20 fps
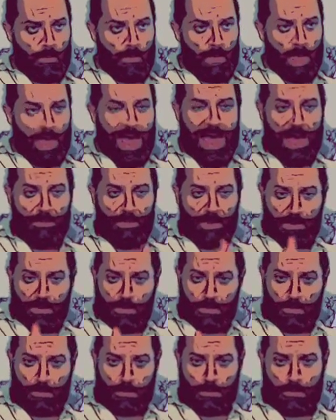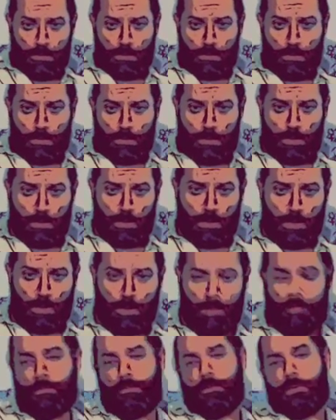habit
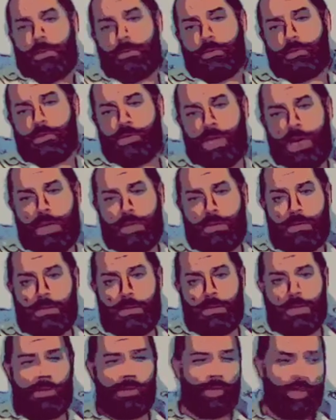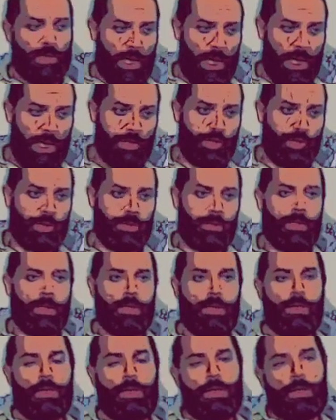of understanding education
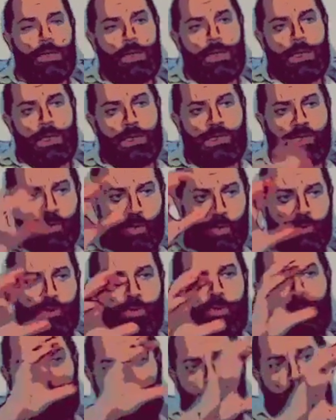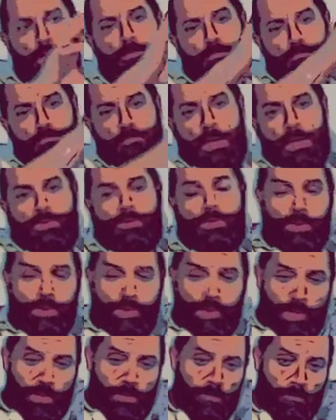as centered upon
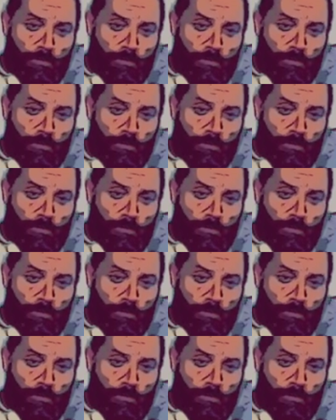methods.